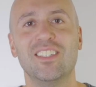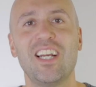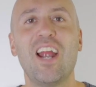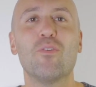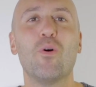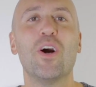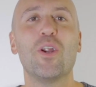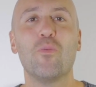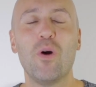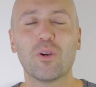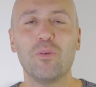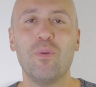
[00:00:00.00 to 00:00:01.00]
Hey everyone
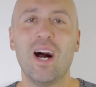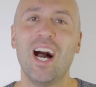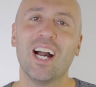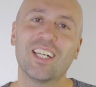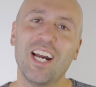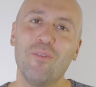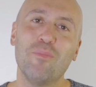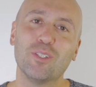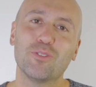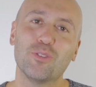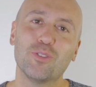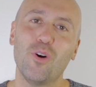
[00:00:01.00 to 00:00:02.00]
and welcome back. I'm
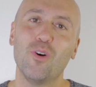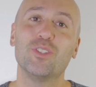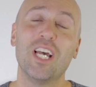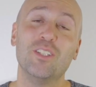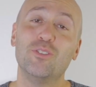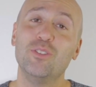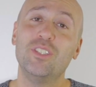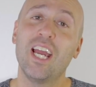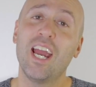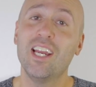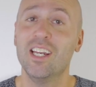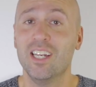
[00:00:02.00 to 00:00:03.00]
Mr. Stoltz and
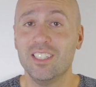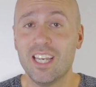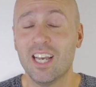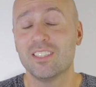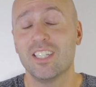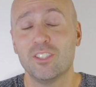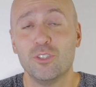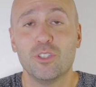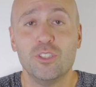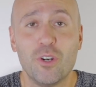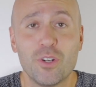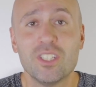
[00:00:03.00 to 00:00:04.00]
today, yes, as you
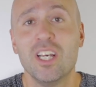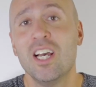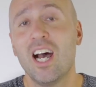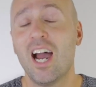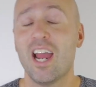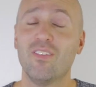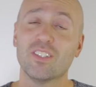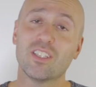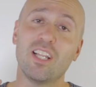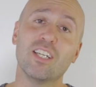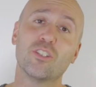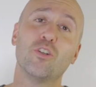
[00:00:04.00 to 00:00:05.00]
can notice, I have a
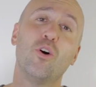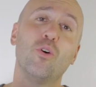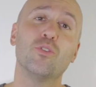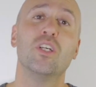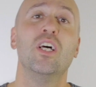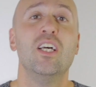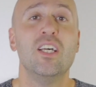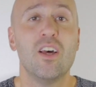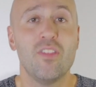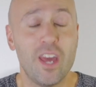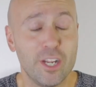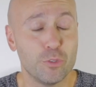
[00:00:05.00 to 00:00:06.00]
slight cold.
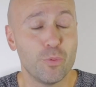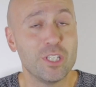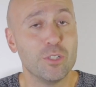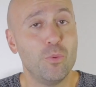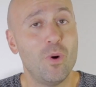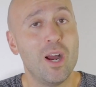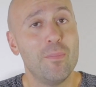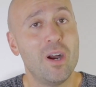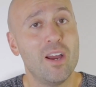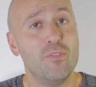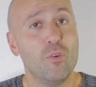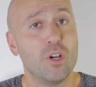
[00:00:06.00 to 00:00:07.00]
That is the reason why
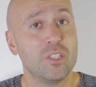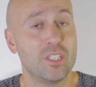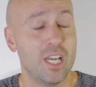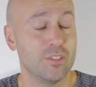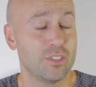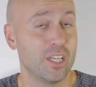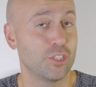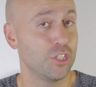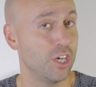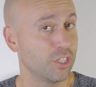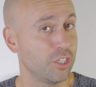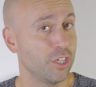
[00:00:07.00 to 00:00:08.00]
my voice sounds like
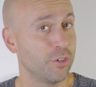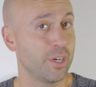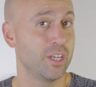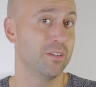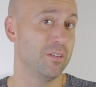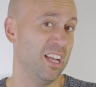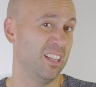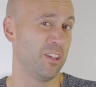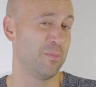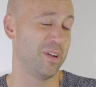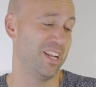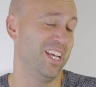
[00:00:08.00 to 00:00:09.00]
Sean Connery a
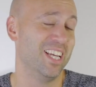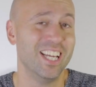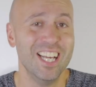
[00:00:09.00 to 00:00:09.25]
little bit.